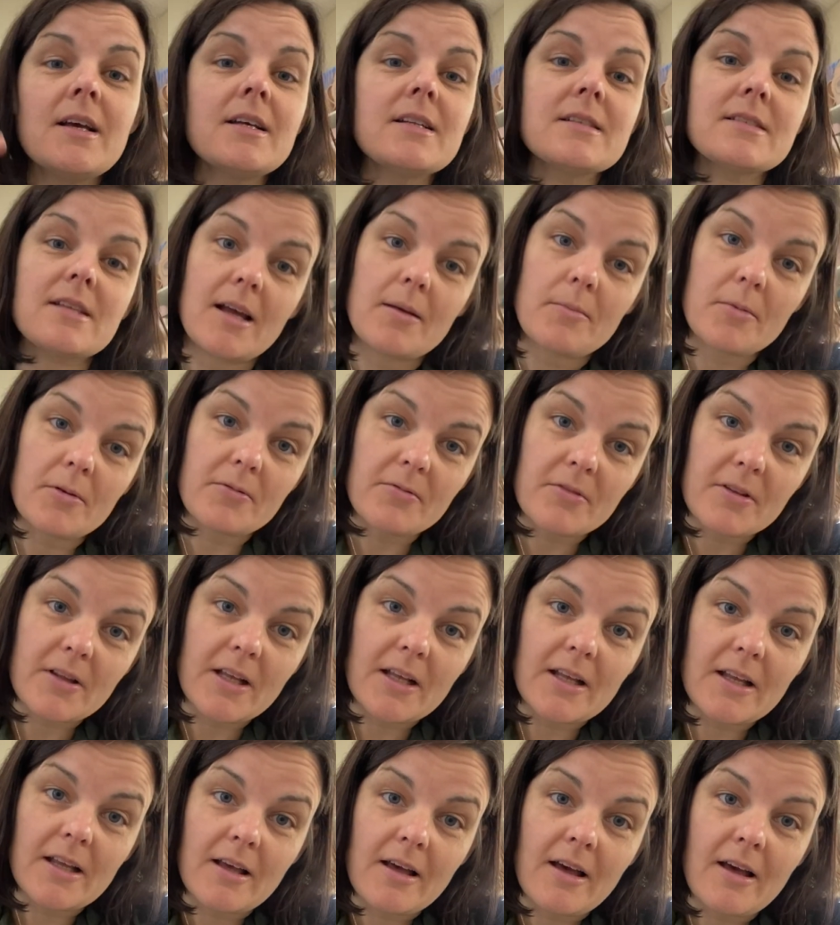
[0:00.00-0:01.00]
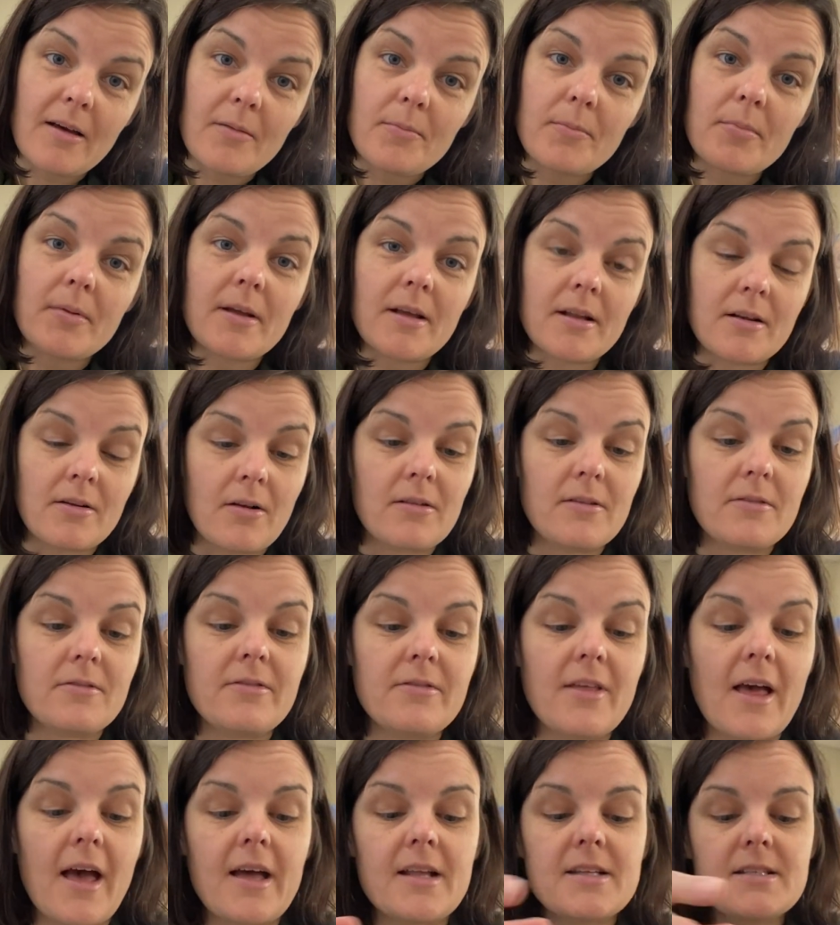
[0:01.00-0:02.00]
time of cleaning up, and all of
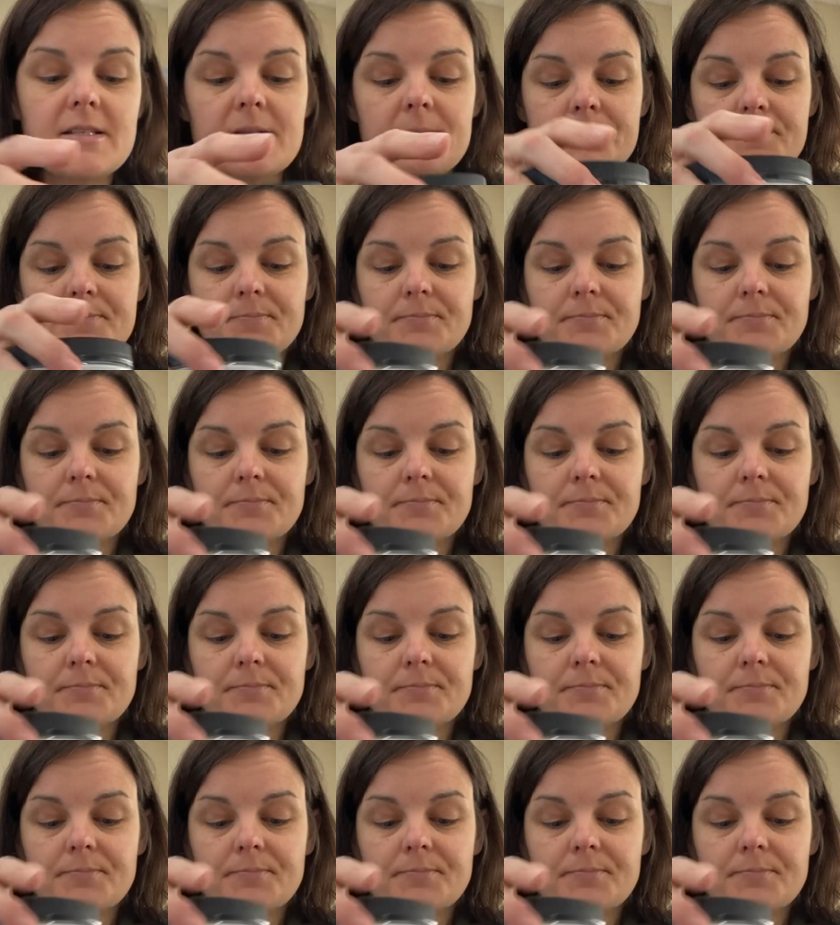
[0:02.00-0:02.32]
that.